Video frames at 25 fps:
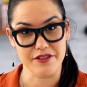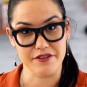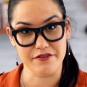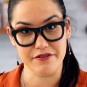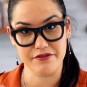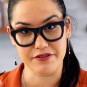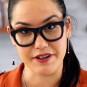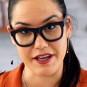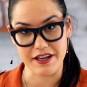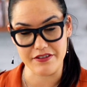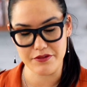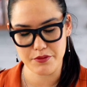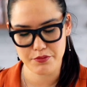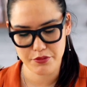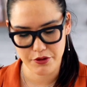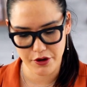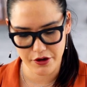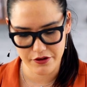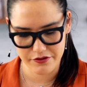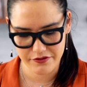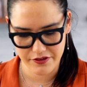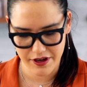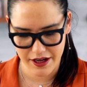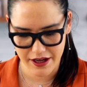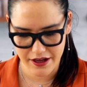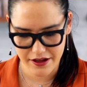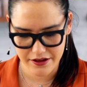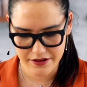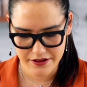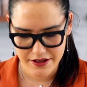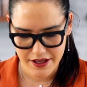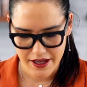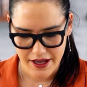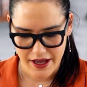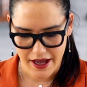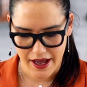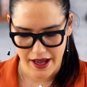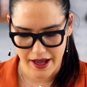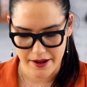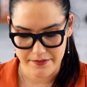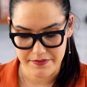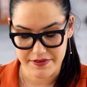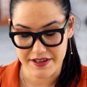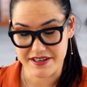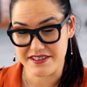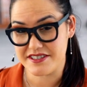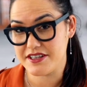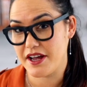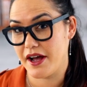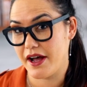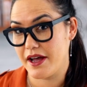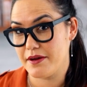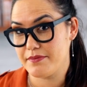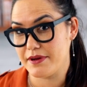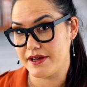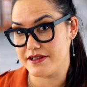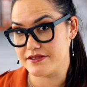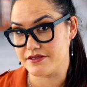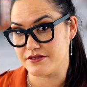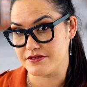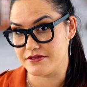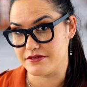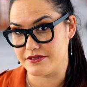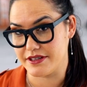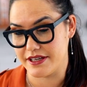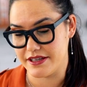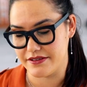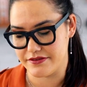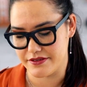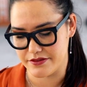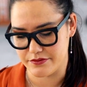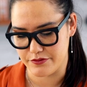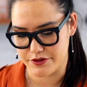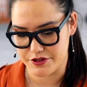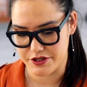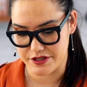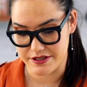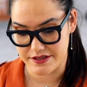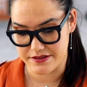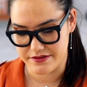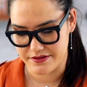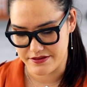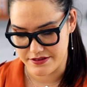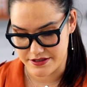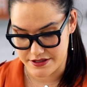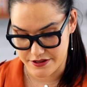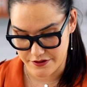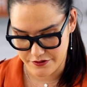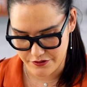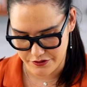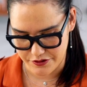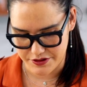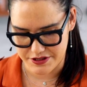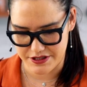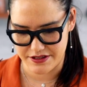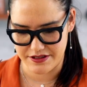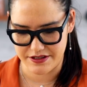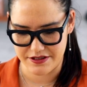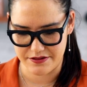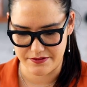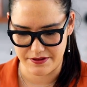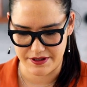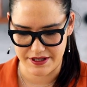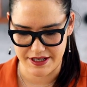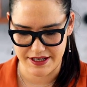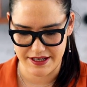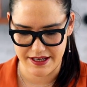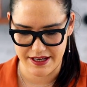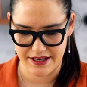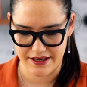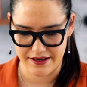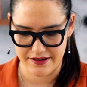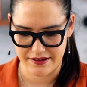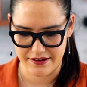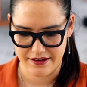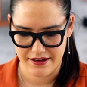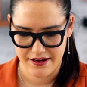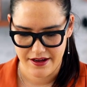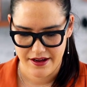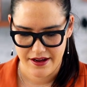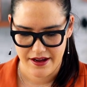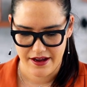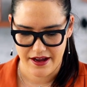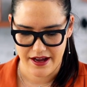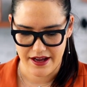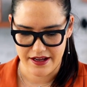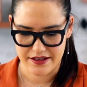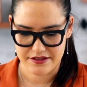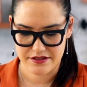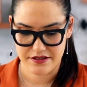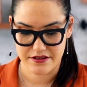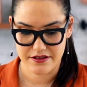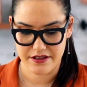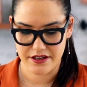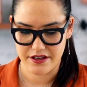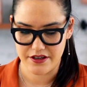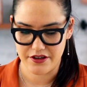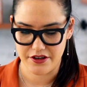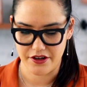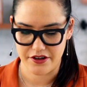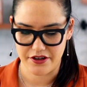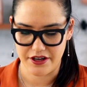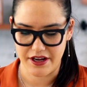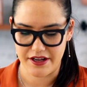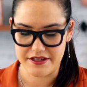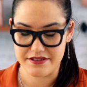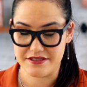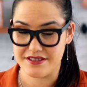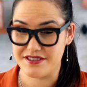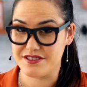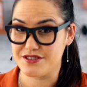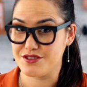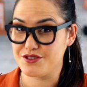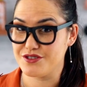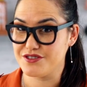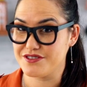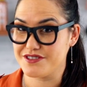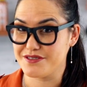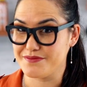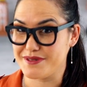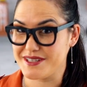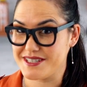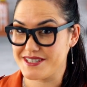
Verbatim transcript: the flavour profile um, than Thai basil even, which is different to this one again. Uh, so there you go guys, just use some